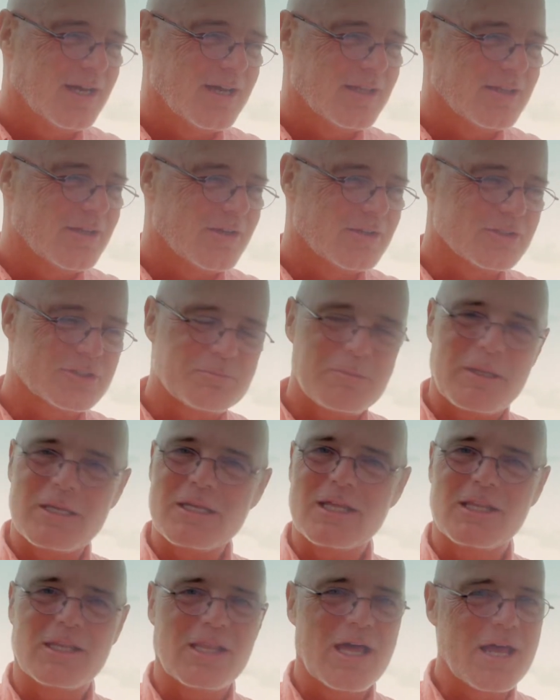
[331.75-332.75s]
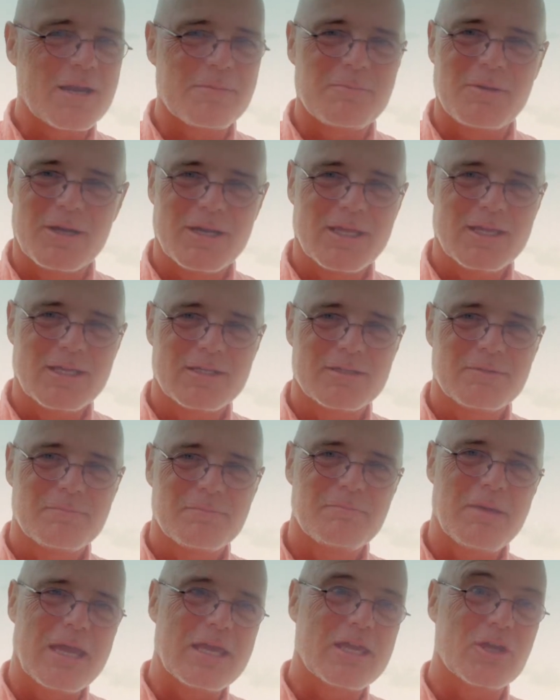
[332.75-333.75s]
They're spending a lot of money
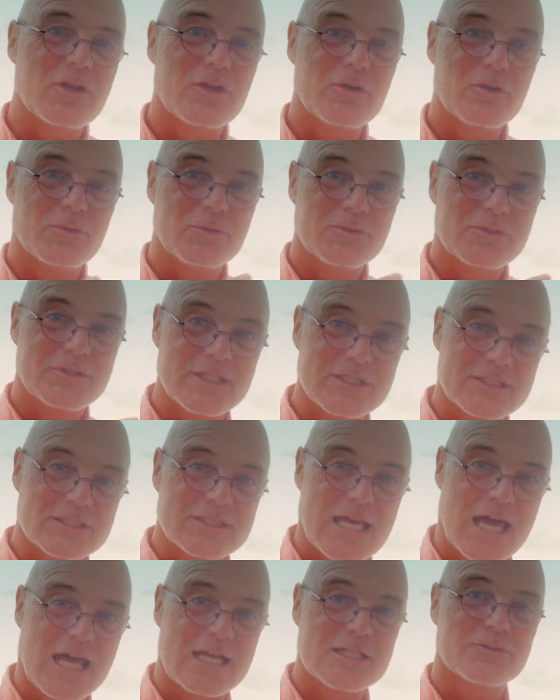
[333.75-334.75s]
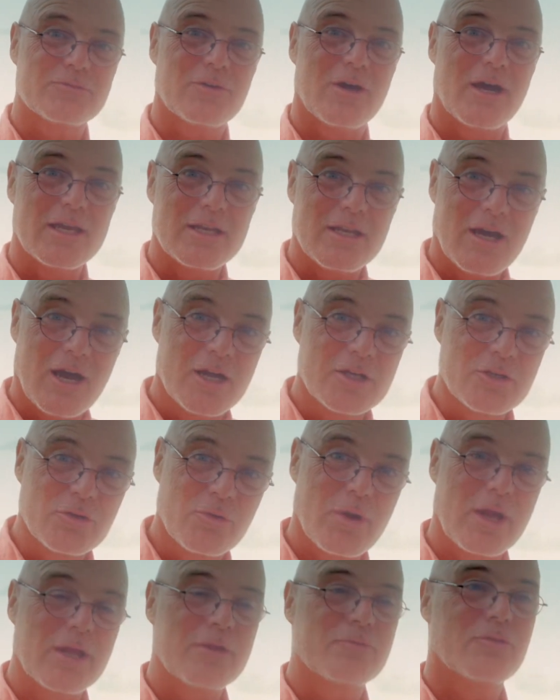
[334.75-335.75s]
making you dissatisfied,
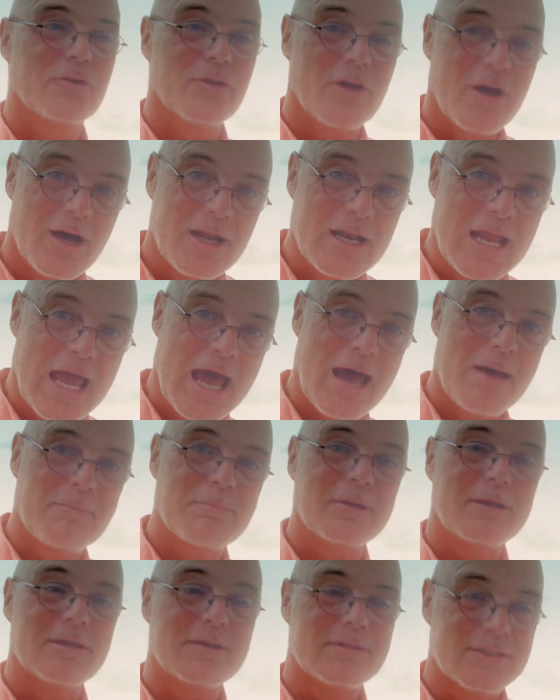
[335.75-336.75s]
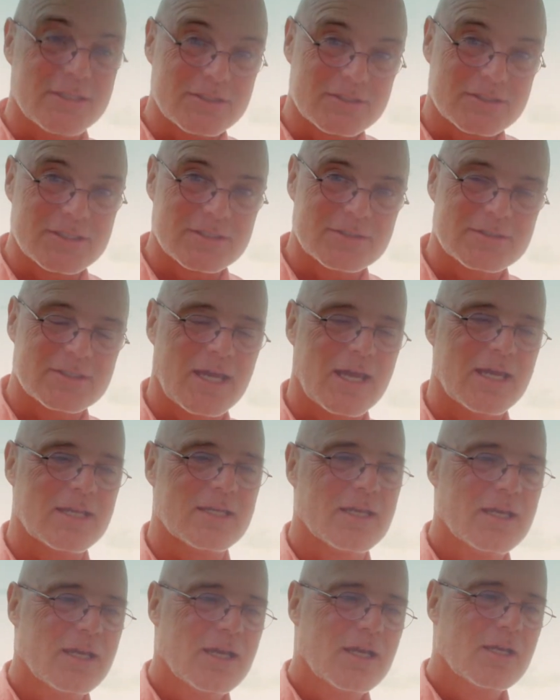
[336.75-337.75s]
ungrateful, unhappy, discontent,
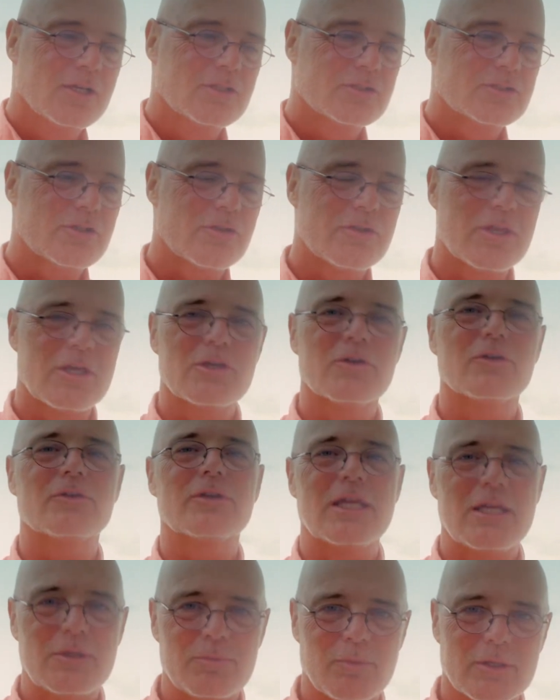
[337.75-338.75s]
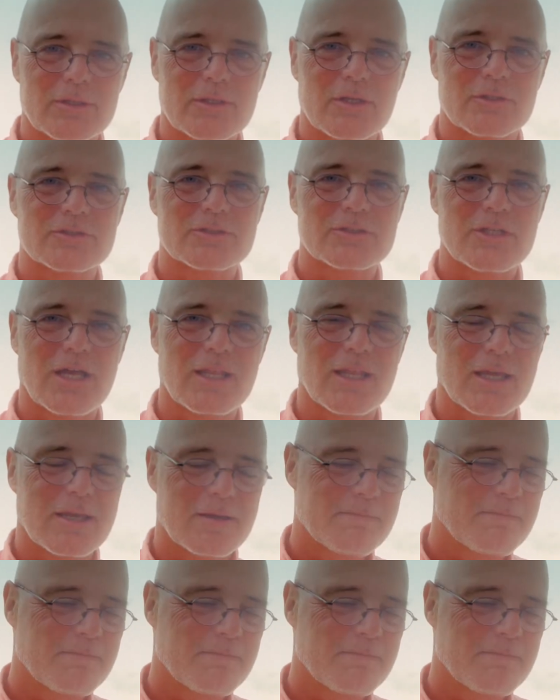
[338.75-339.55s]
so that you'll need what they're selling.